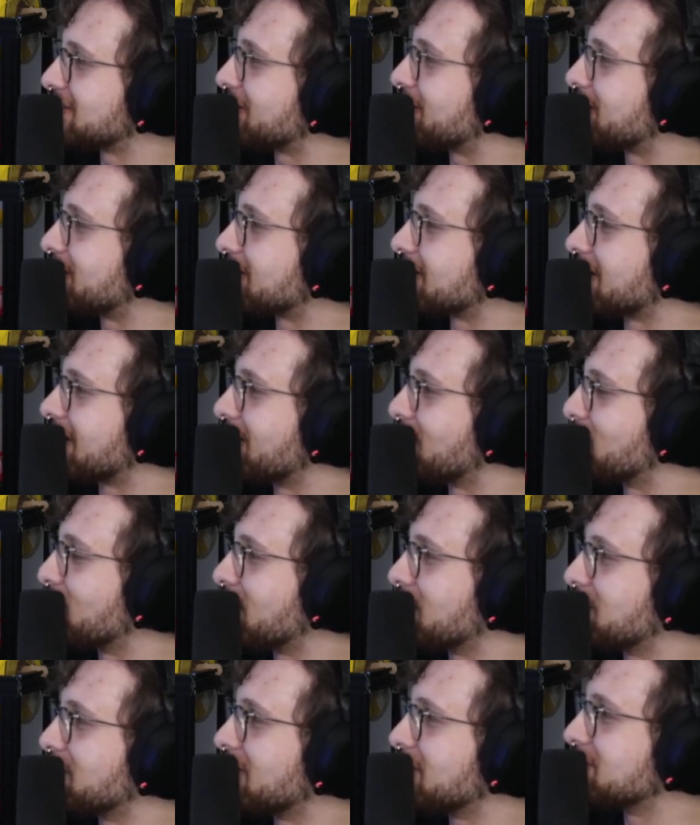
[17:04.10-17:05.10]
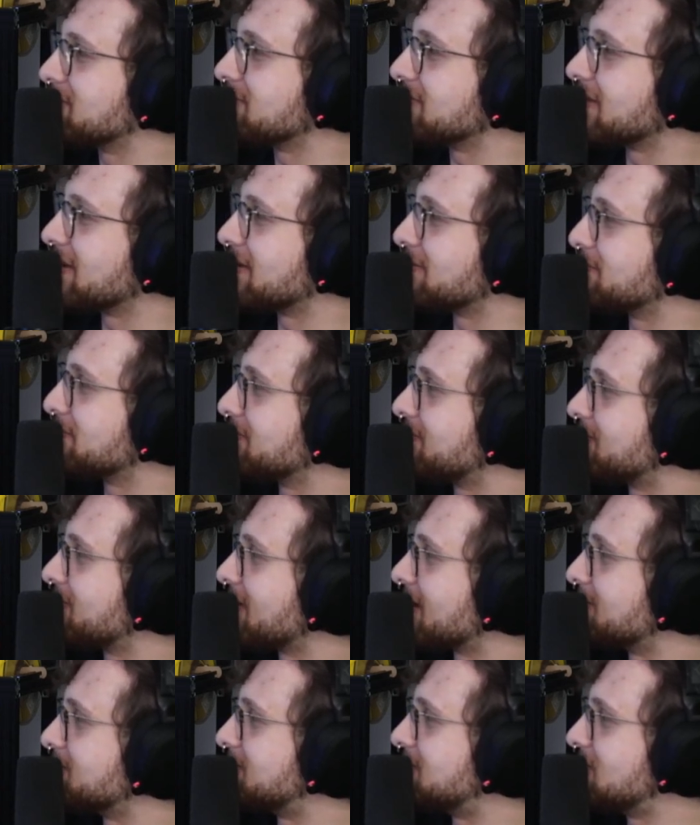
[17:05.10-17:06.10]
Okay,
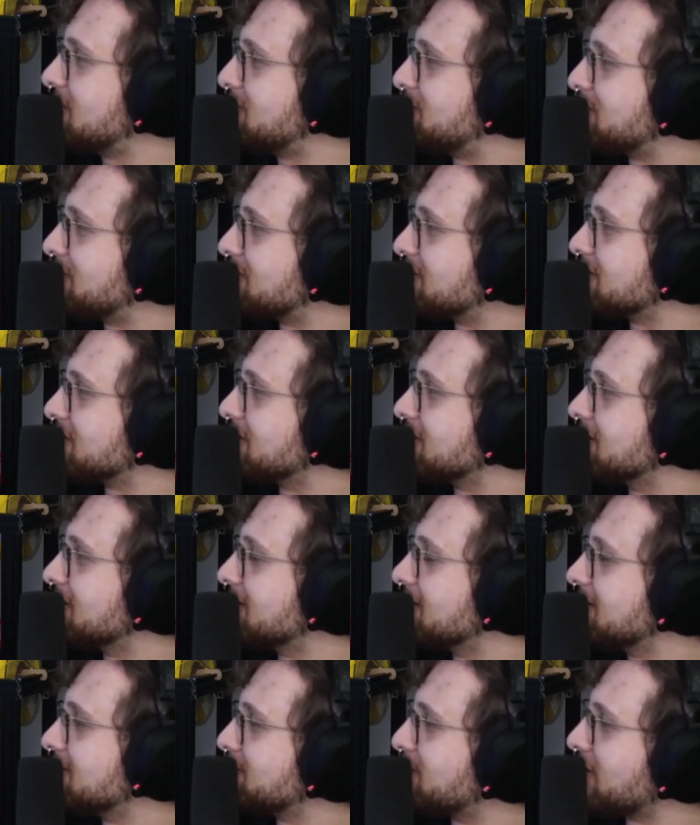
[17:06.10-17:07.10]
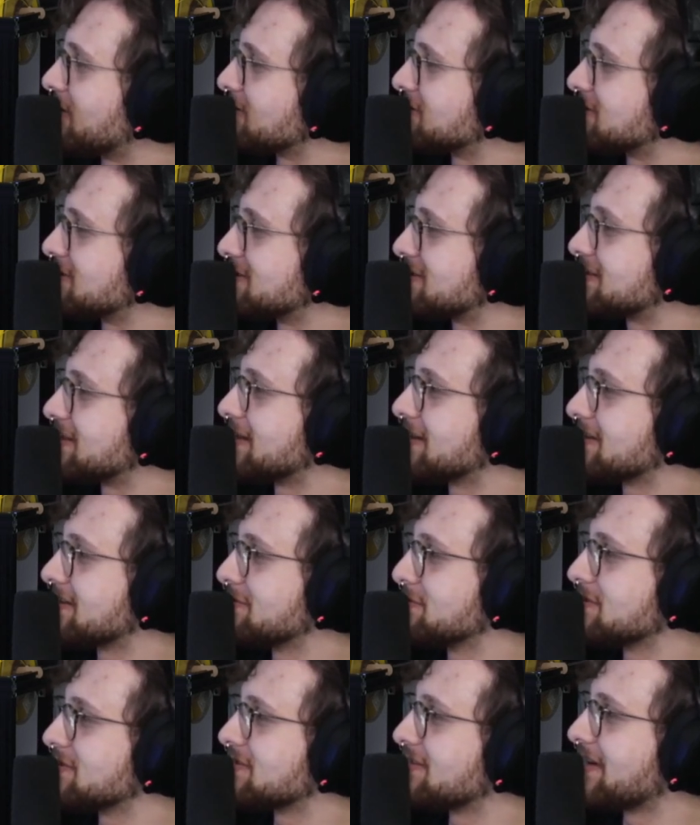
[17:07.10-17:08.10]
I'm deep in the Marsh's Sanctum
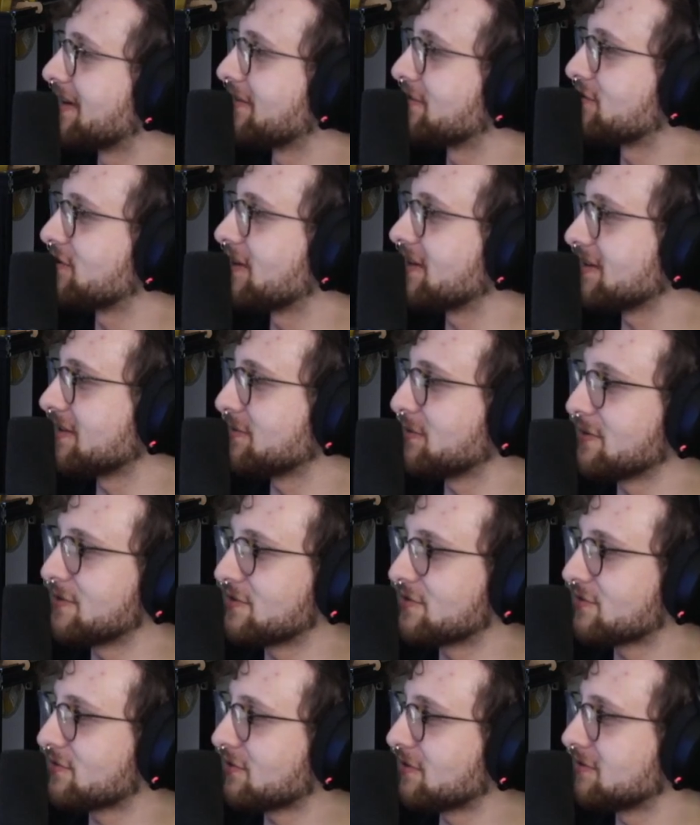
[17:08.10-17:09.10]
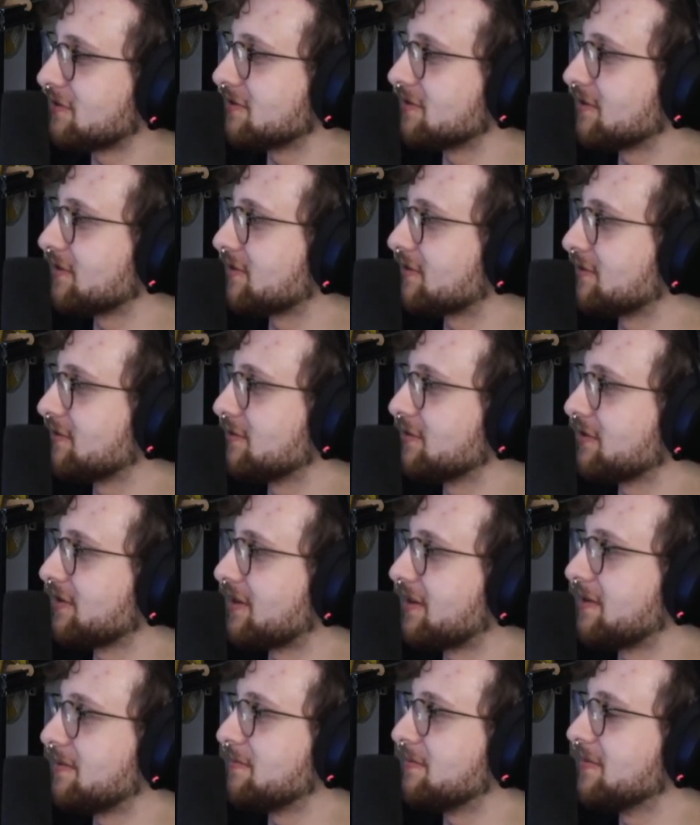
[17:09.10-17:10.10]
staff chat. I've been scrolling this whole
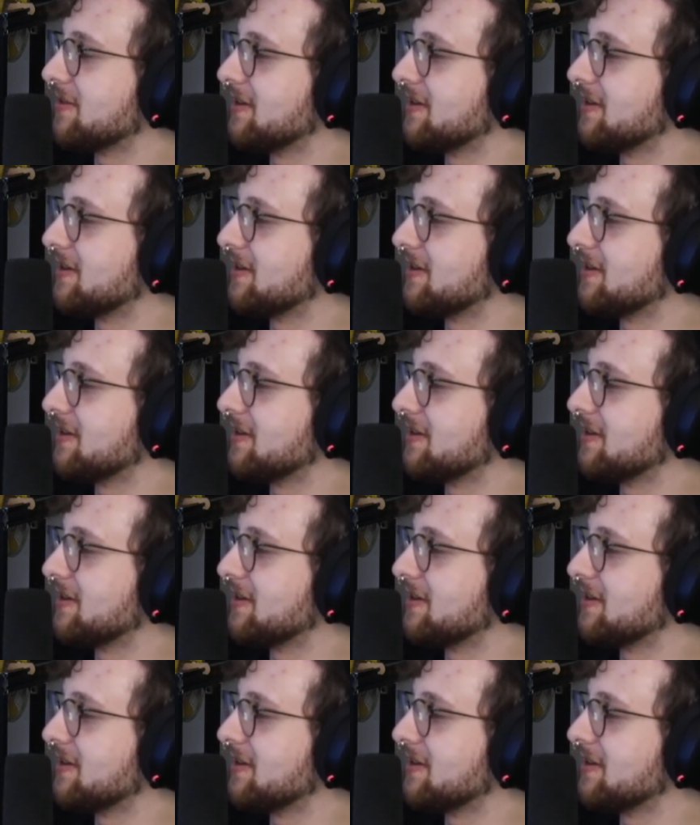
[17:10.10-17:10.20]
time.